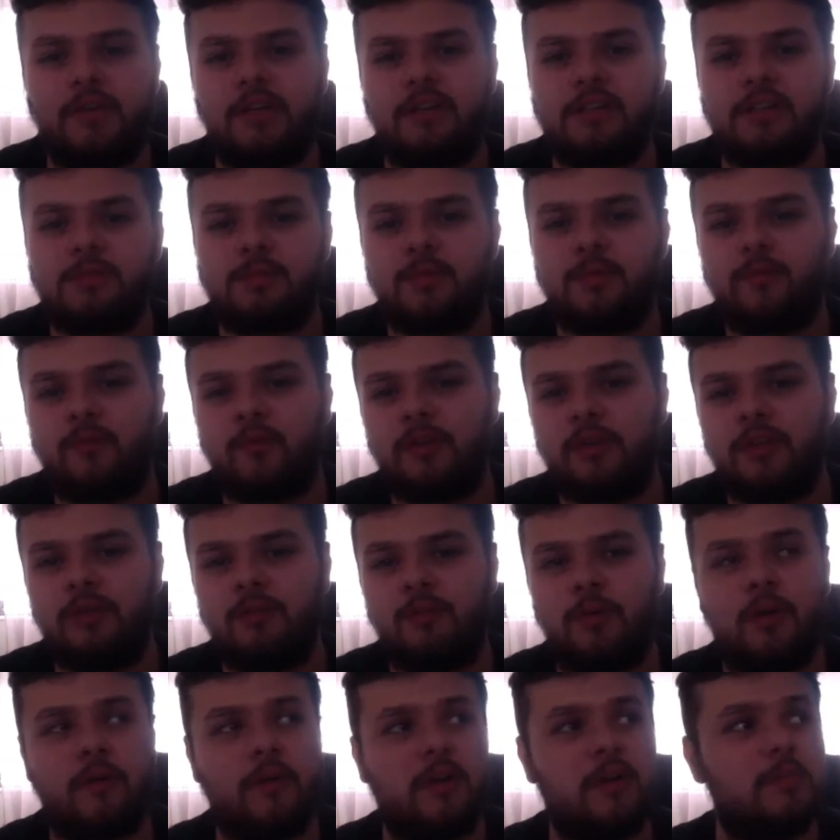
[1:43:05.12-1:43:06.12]
else, before you
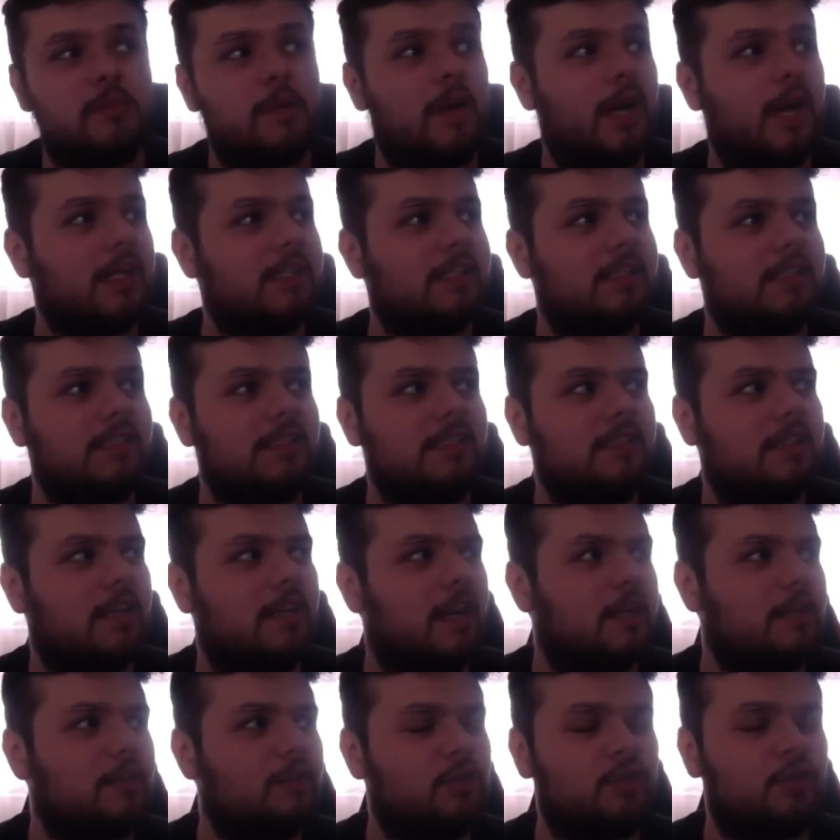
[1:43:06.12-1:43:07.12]
worry about actually
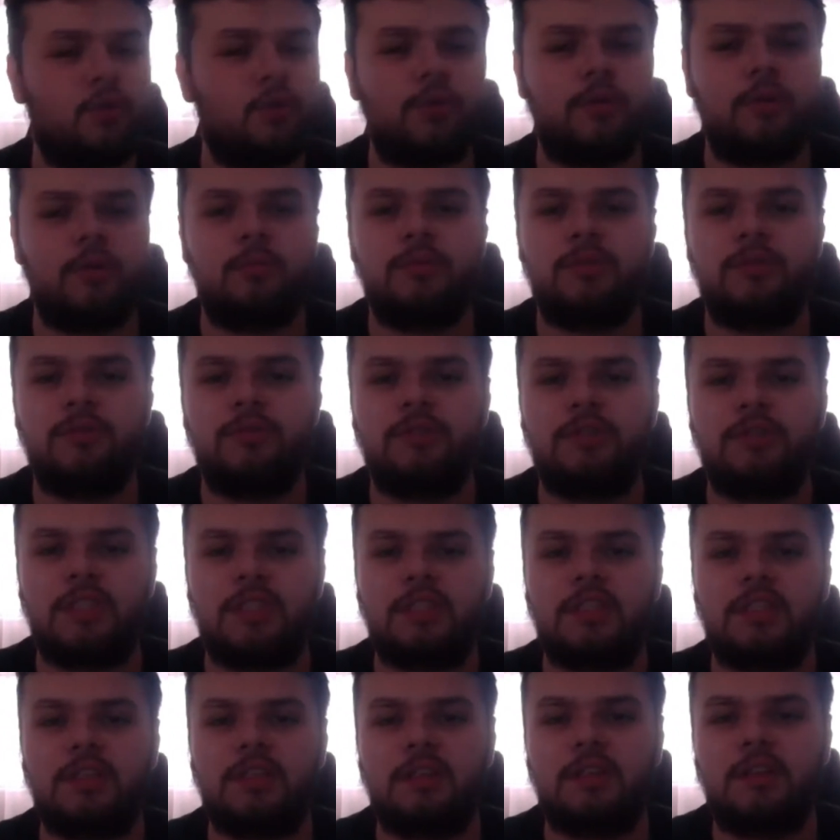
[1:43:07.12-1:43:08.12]
kind of doing
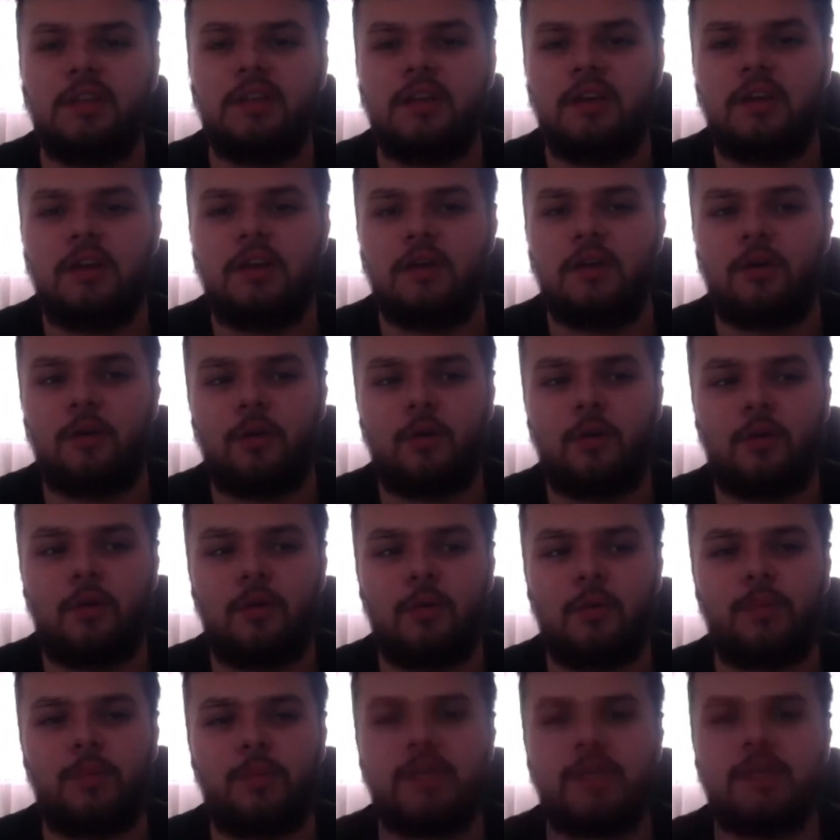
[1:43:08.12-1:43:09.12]
music
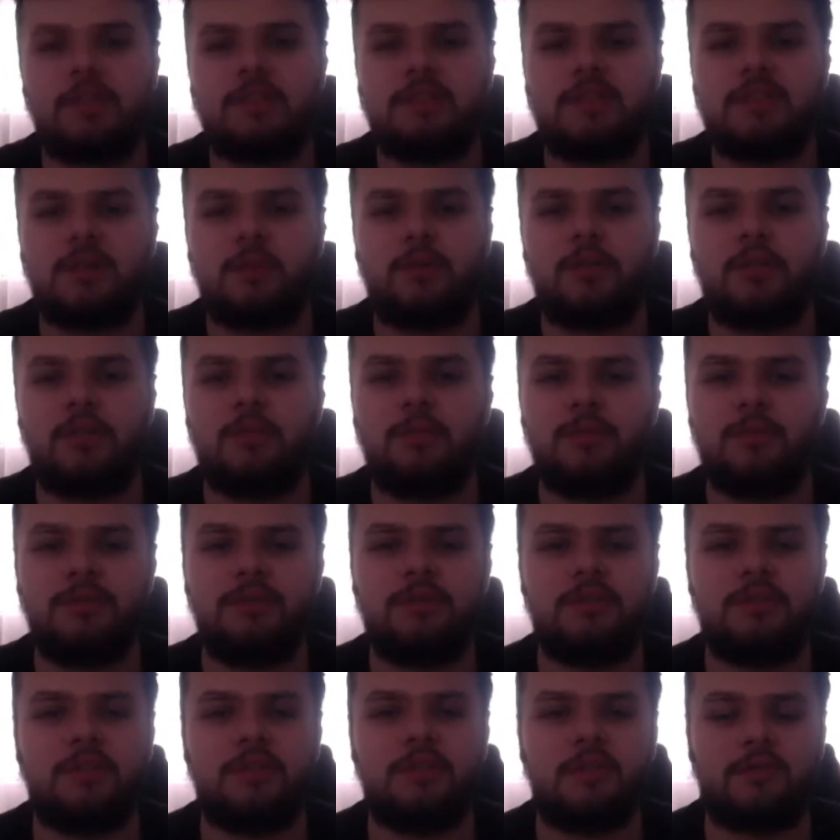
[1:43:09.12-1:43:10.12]
or being someone in
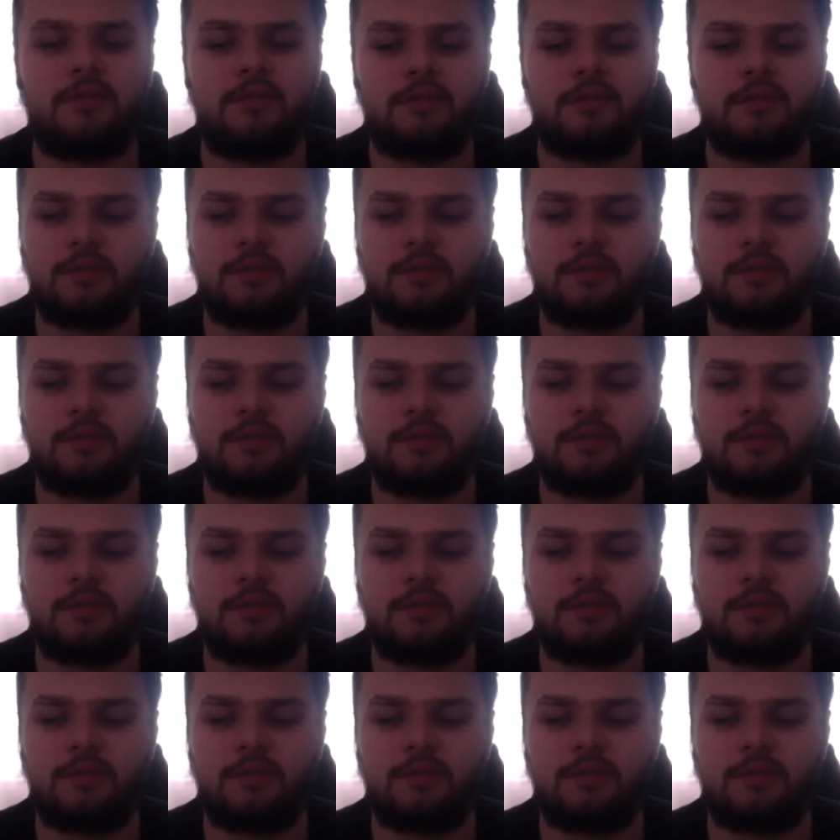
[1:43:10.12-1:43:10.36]
music.